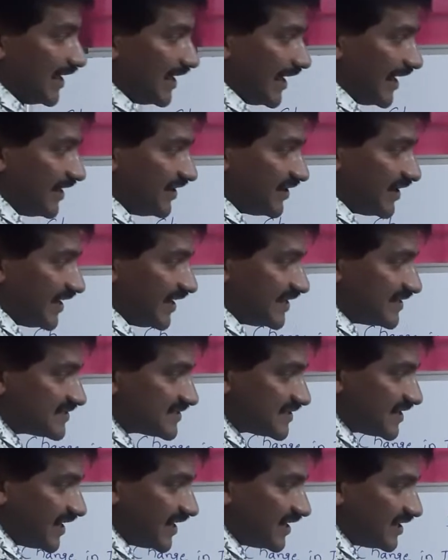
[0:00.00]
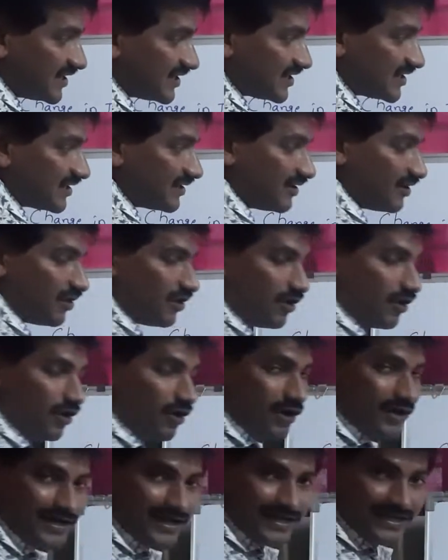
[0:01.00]
light ray incident
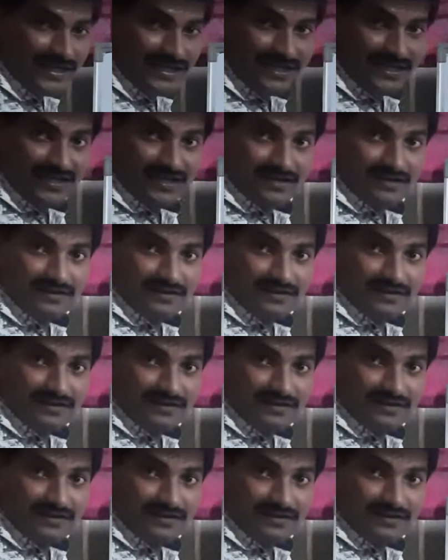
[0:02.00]
on any